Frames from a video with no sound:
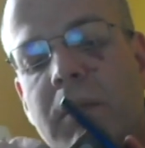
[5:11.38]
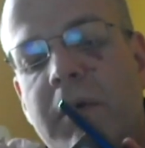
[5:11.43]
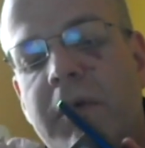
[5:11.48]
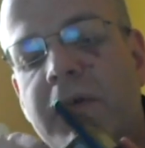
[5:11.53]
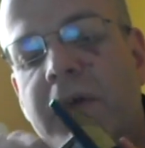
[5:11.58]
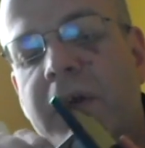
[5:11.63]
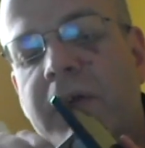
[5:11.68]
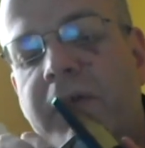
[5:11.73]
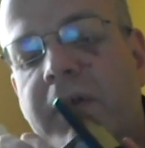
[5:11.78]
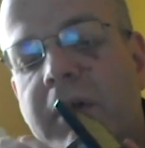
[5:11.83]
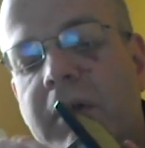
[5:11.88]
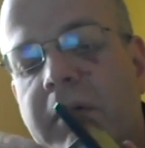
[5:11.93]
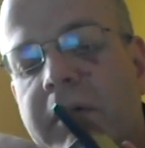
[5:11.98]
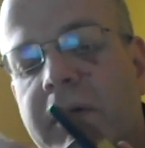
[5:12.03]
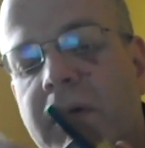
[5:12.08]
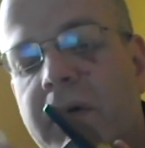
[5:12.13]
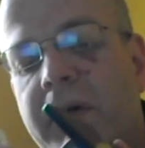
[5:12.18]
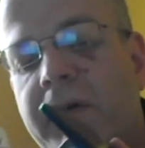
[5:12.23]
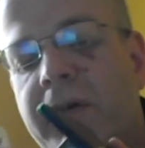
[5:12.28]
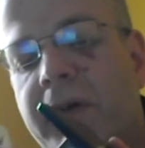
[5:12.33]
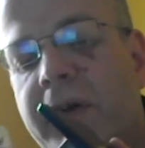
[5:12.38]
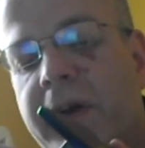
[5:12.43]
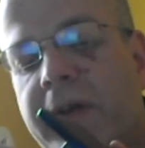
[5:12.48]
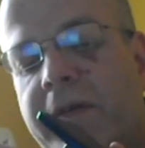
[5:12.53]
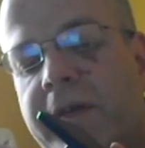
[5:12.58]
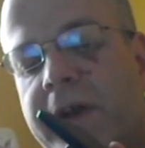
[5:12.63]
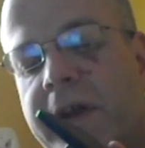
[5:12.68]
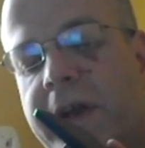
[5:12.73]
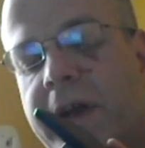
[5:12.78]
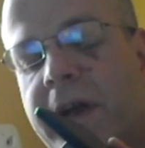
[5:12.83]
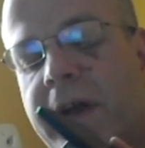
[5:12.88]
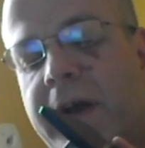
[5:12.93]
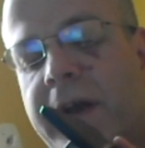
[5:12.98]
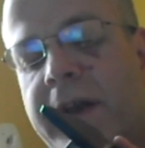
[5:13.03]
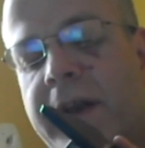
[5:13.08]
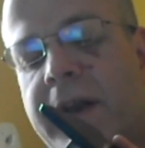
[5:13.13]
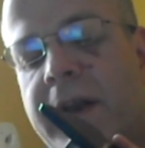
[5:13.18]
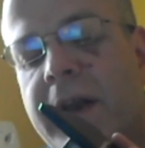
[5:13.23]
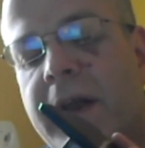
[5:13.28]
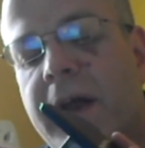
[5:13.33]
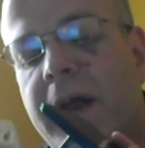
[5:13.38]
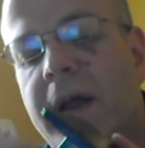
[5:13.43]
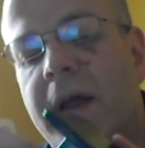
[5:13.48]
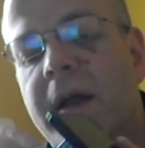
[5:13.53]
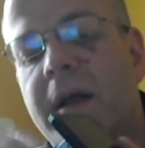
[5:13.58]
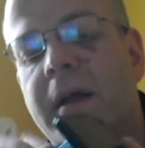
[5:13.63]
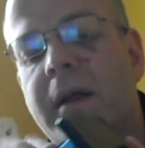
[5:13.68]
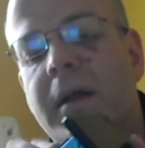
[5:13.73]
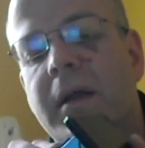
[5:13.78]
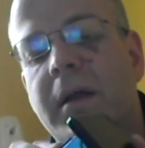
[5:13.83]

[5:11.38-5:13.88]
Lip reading: which actually looks like it's got an SD card in there.